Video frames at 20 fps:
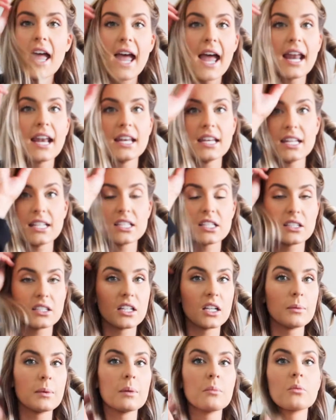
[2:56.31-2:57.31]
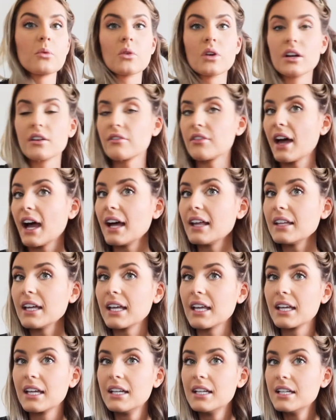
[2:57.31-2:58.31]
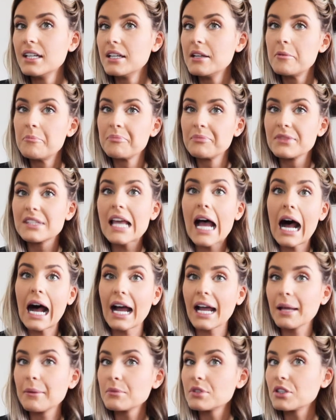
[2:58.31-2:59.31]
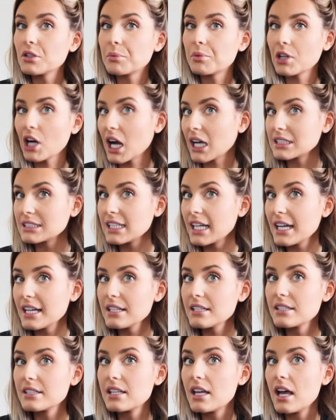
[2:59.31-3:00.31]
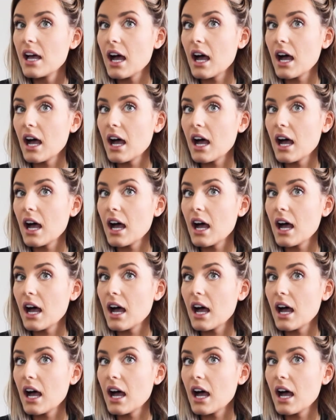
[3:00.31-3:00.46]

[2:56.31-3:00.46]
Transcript: and it needs a little bit more of that like time to process.